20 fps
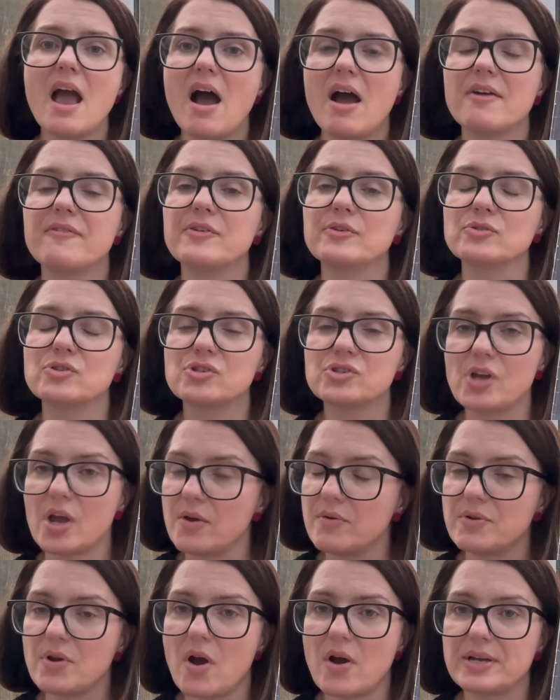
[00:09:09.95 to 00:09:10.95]
I feel
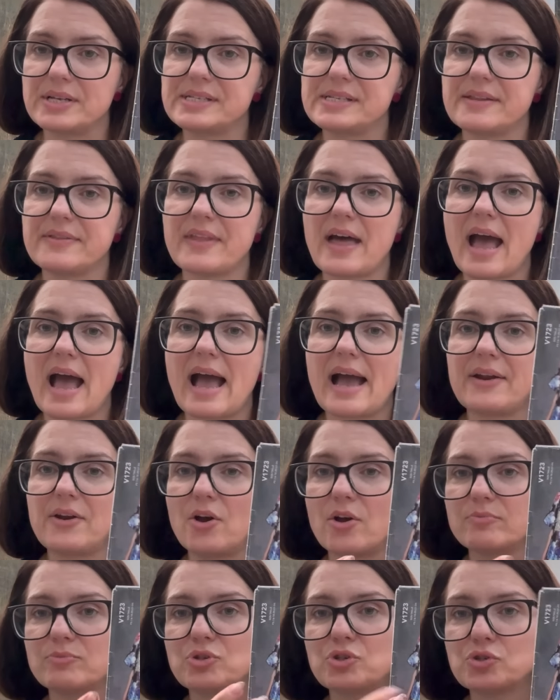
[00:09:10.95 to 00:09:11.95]
so nice in that, and
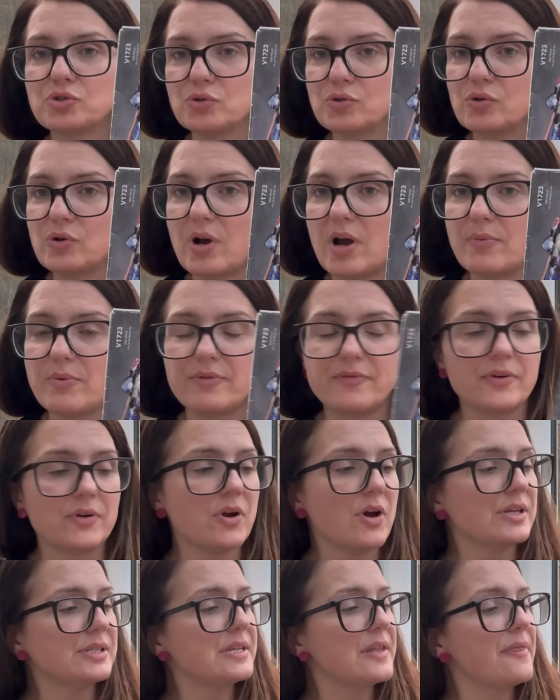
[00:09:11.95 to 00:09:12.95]
I'm sure I will feel
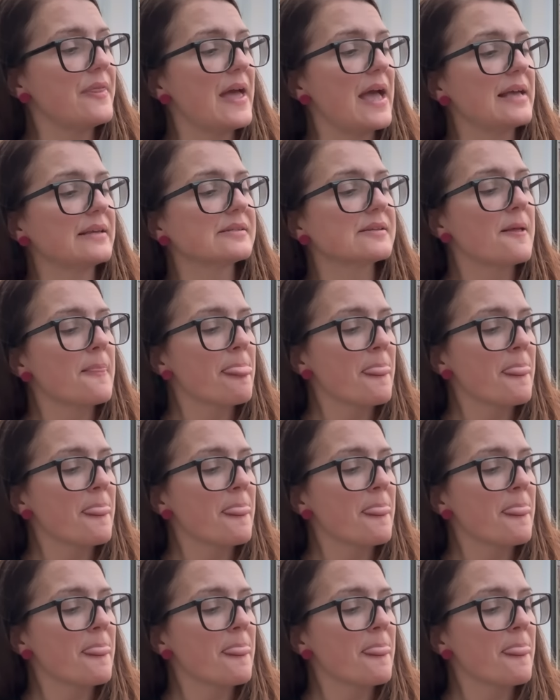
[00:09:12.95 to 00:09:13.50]
nice in this.